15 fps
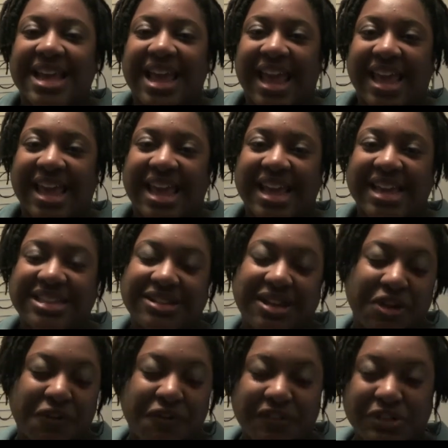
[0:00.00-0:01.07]
And so I
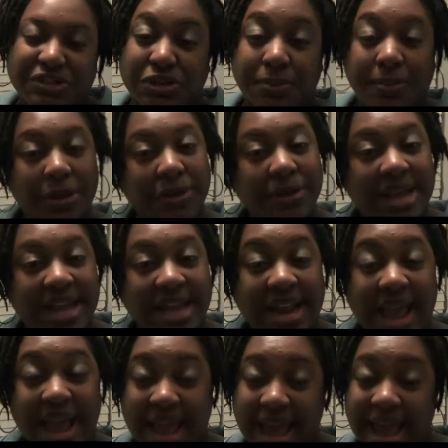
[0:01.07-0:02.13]
don't feel so bloated. And
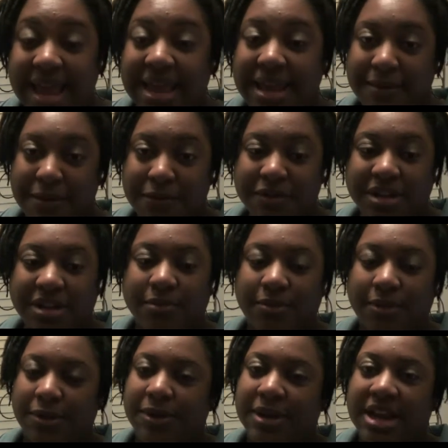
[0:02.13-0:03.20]
I, I am. I'm really
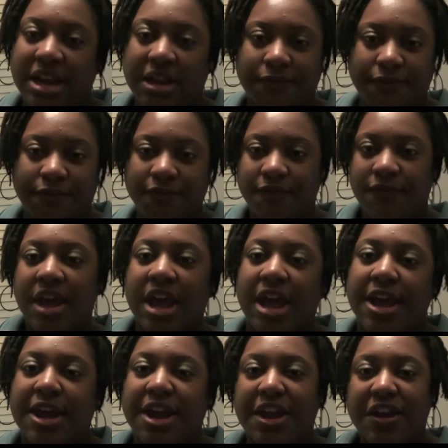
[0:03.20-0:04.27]
bloated and I'm
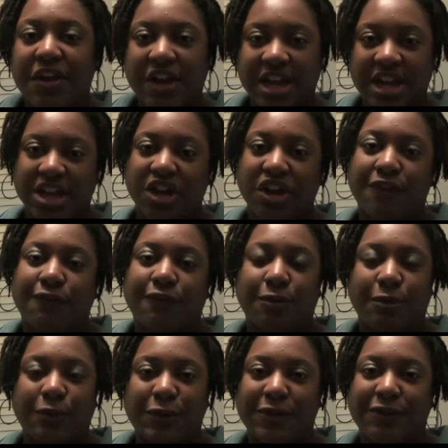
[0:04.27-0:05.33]
very
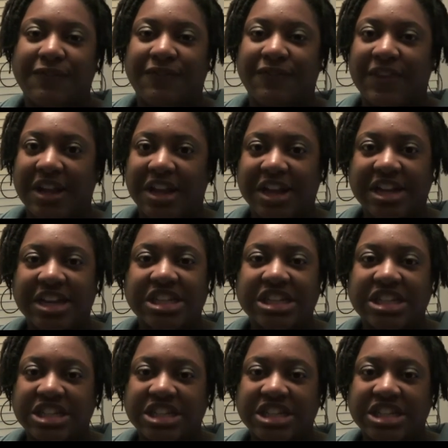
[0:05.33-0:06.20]
uncomfortable and very, it's